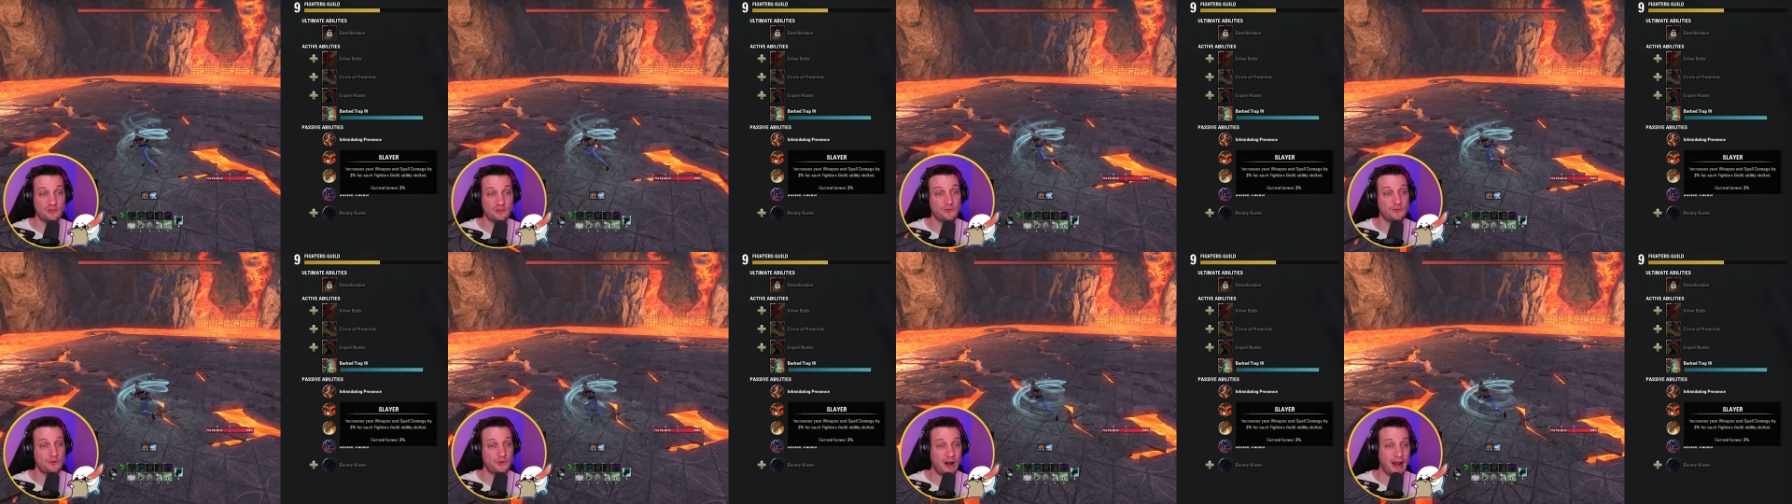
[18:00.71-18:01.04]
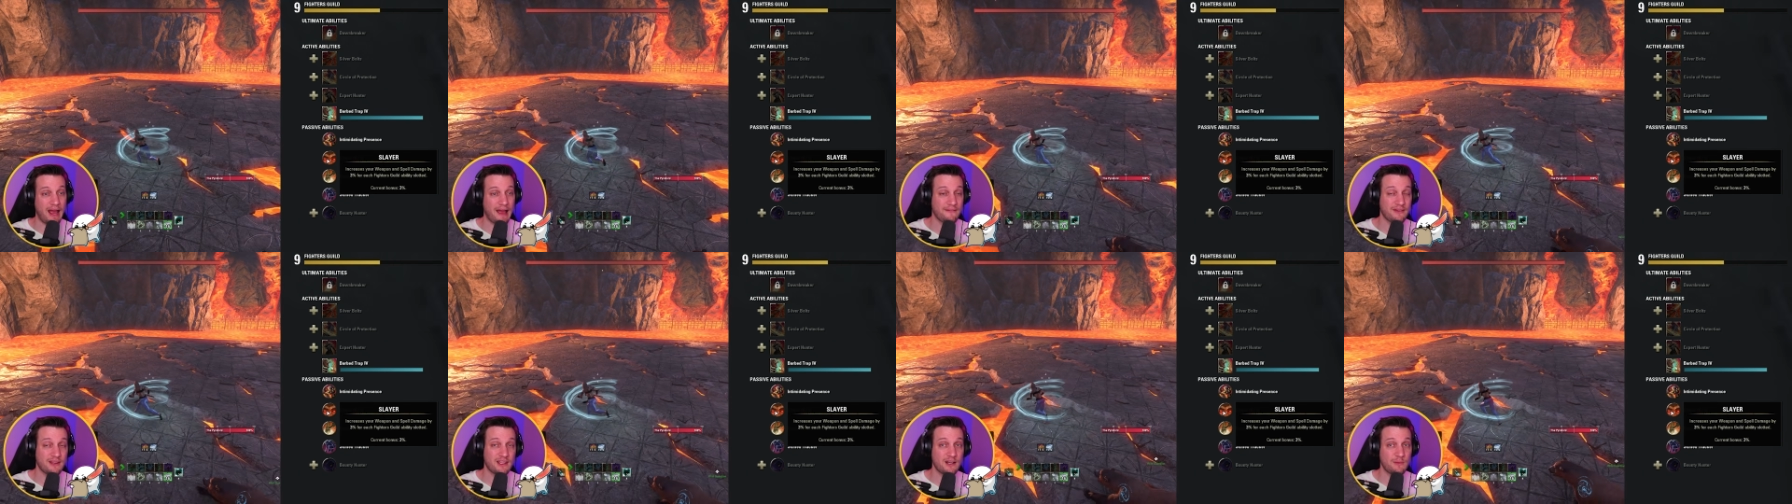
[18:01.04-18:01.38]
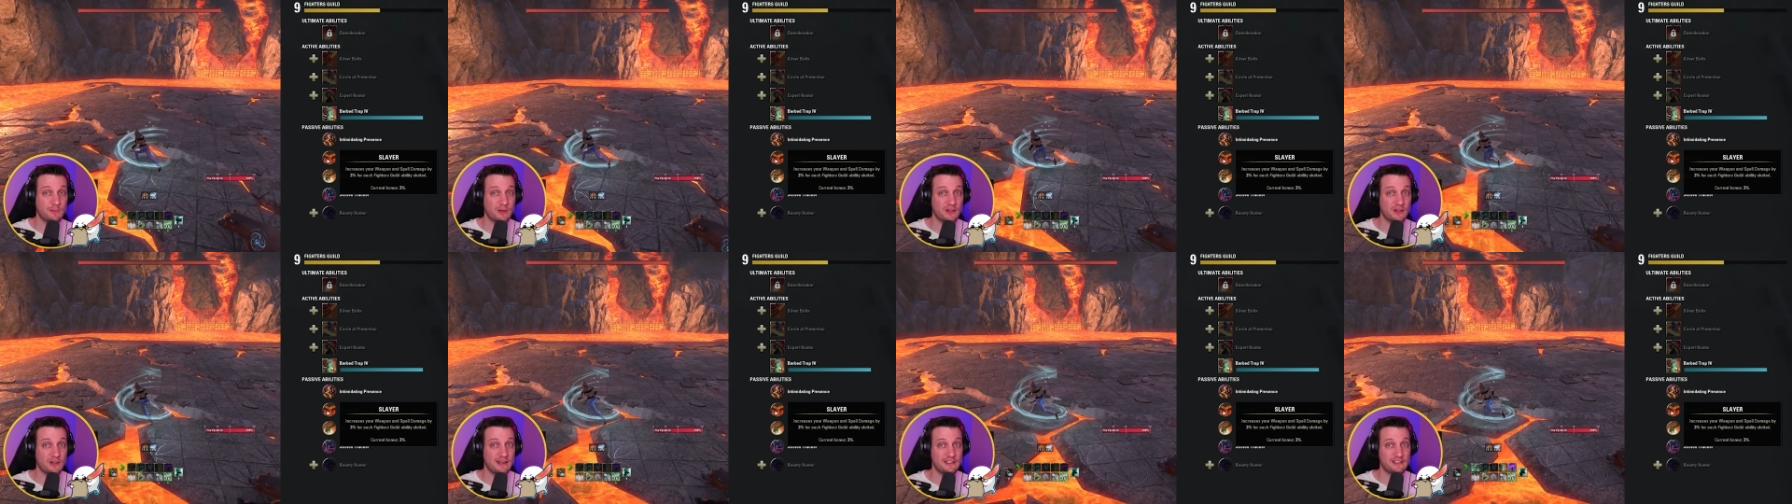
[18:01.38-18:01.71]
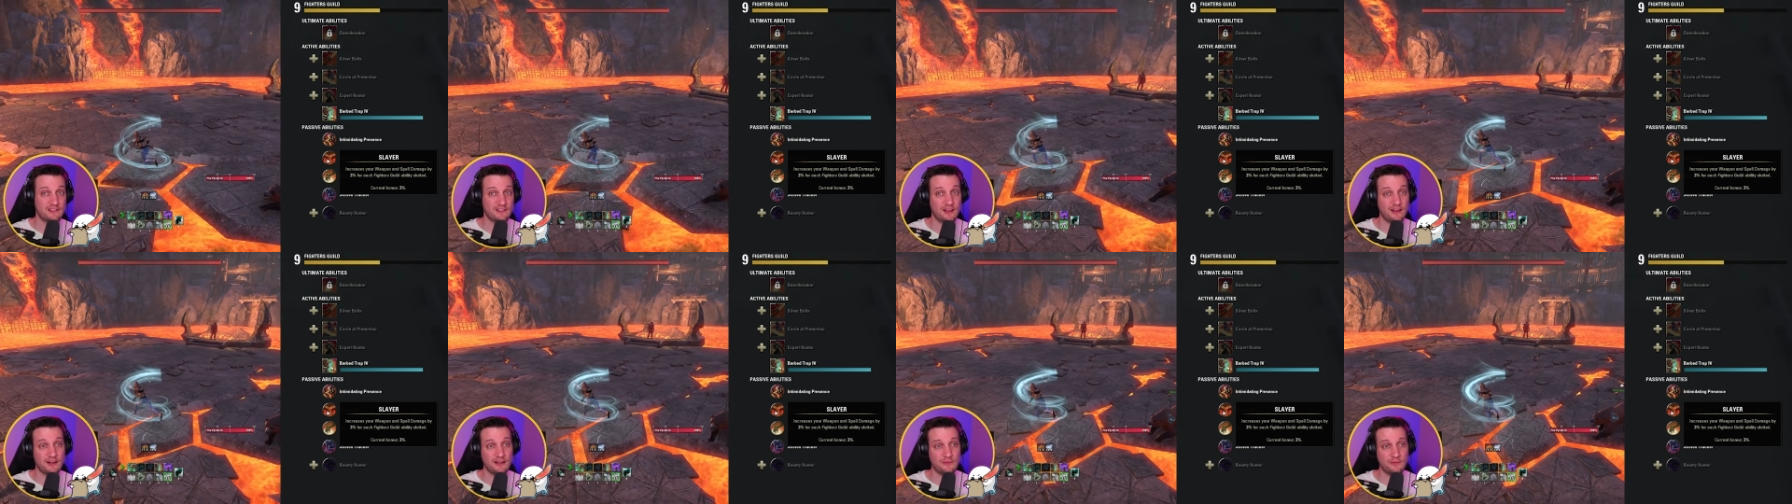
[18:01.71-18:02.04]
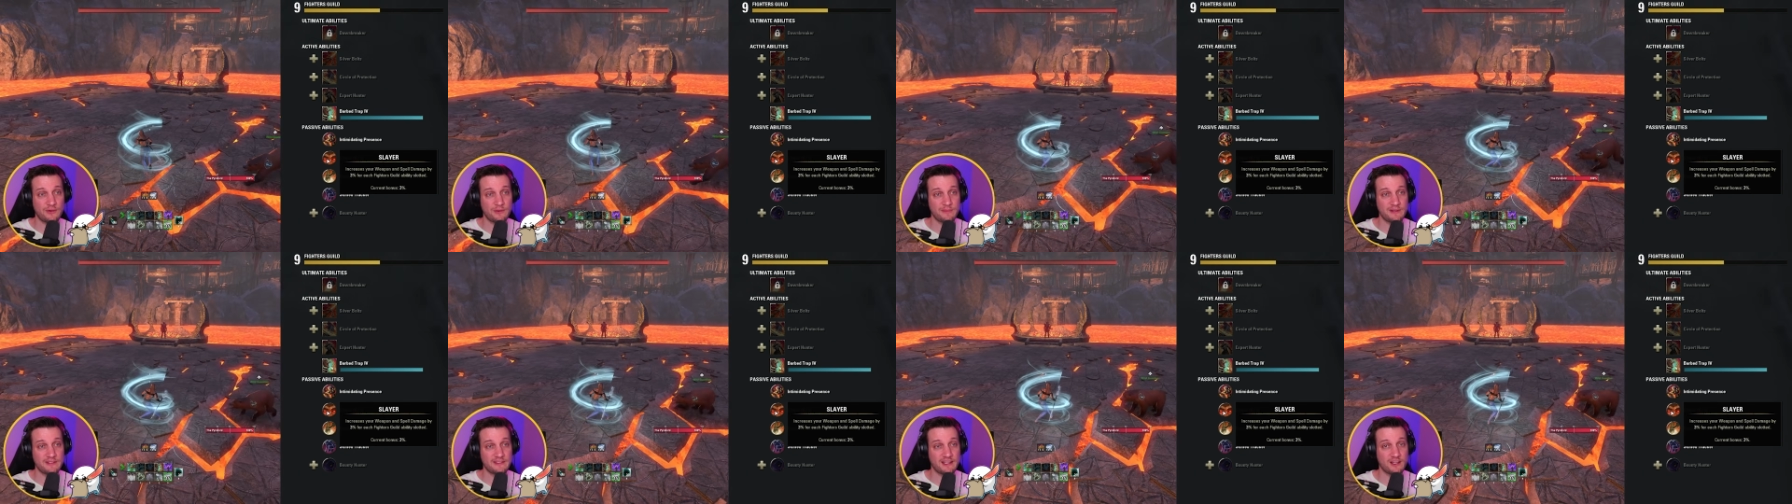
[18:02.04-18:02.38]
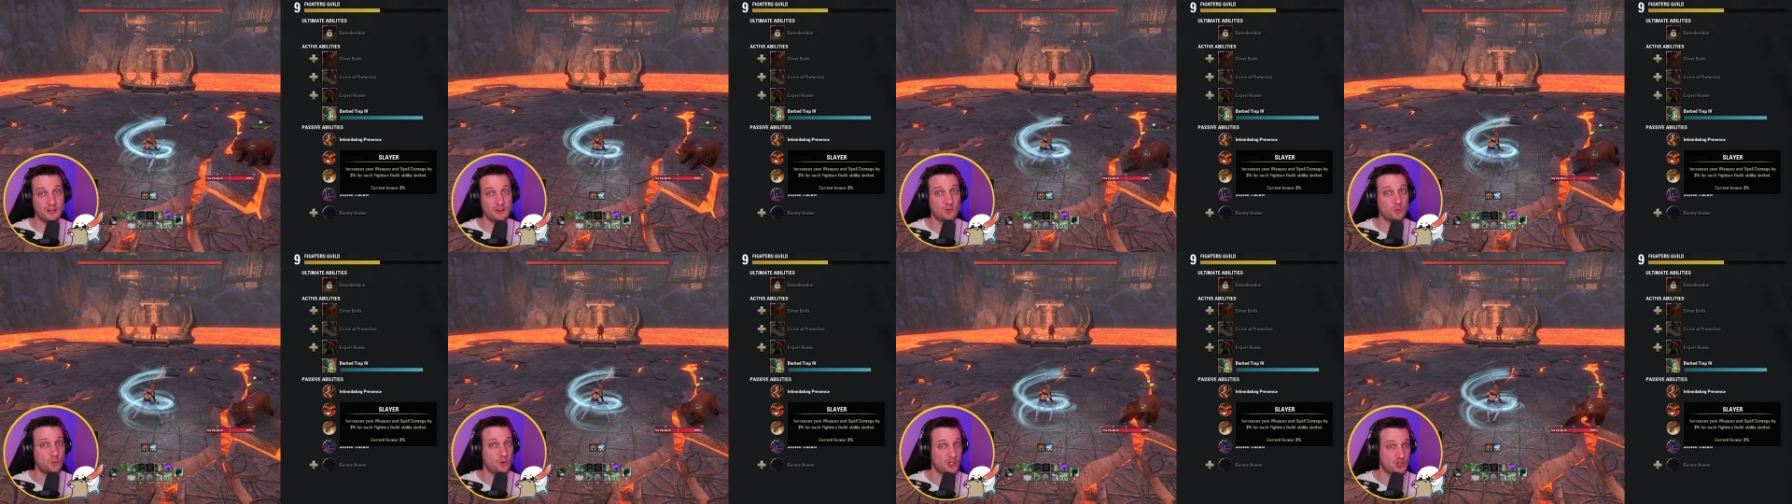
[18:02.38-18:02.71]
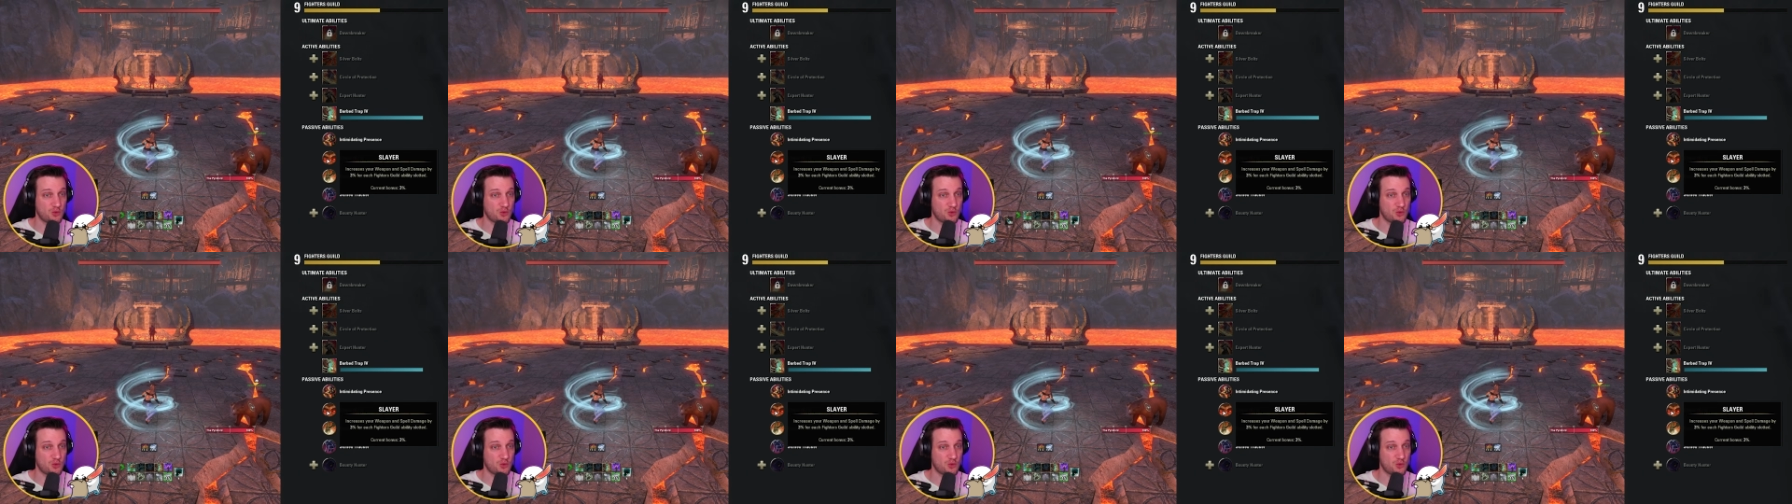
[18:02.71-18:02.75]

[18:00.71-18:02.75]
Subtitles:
for having an ability slotted from this guild,